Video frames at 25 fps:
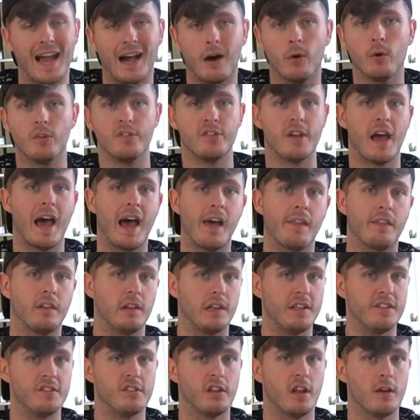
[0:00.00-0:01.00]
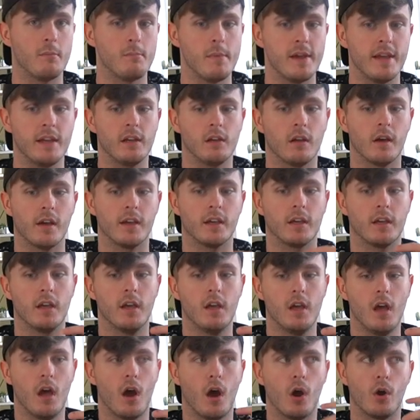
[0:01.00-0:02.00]
out to athletes like me. Like,
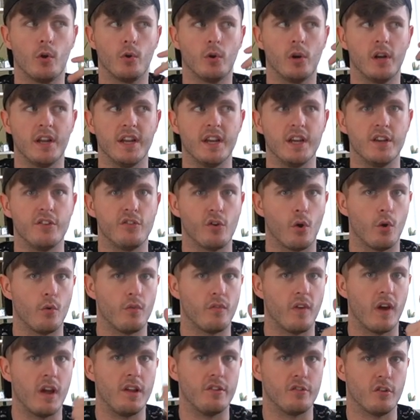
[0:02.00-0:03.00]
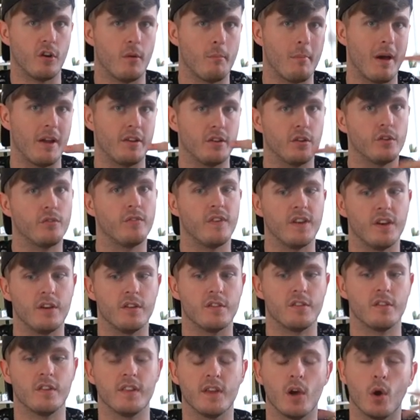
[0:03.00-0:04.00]
only Joe Fazer and Matt Does
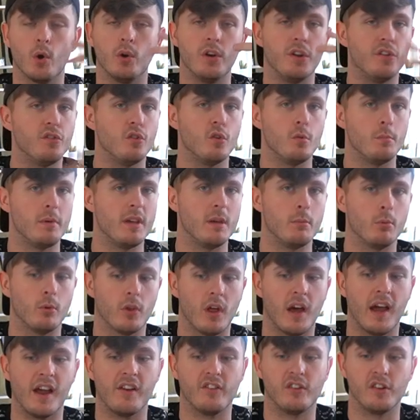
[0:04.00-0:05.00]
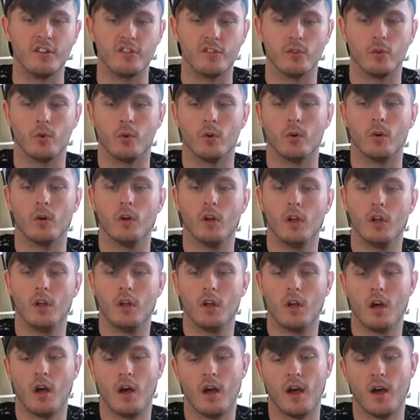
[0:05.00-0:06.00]
Fitness are the only two people that I actually saw
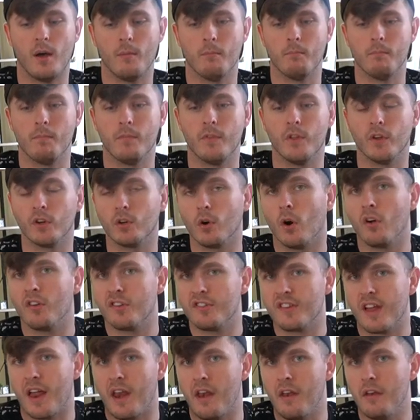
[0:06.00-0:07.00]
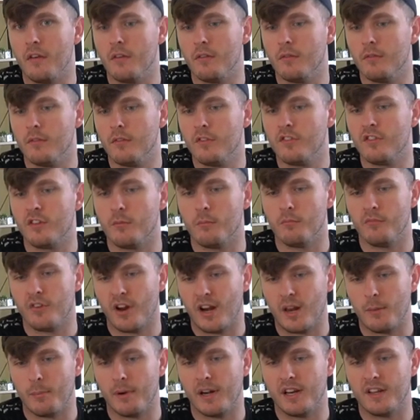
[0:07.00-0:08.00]
that got sent some
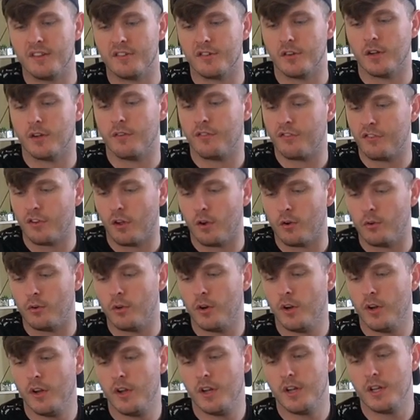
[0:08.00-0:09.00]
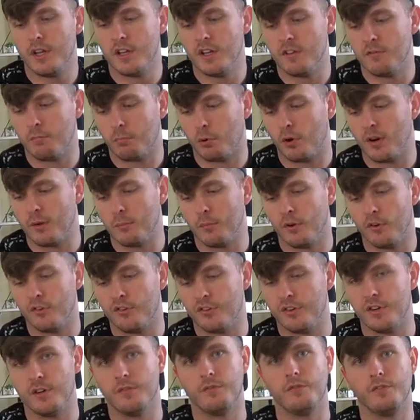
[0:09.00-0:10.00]
Jelly Belly stuff. So you've pretty
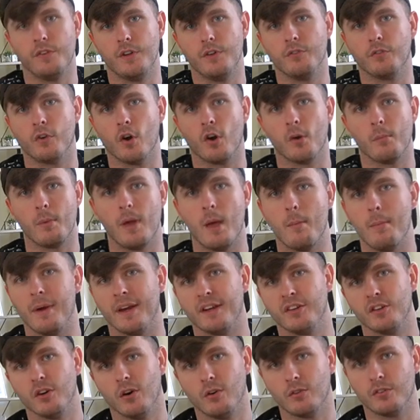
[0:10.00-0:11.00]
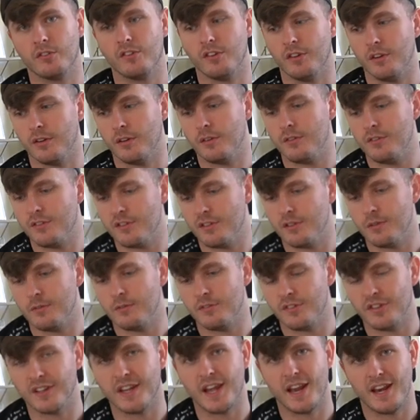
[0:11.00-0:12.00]
much, you've got to be a big dog to
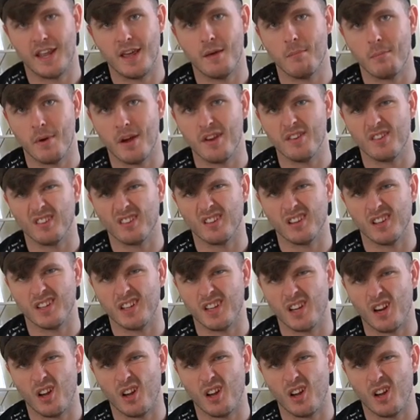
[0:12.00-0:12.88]
get it, basically, you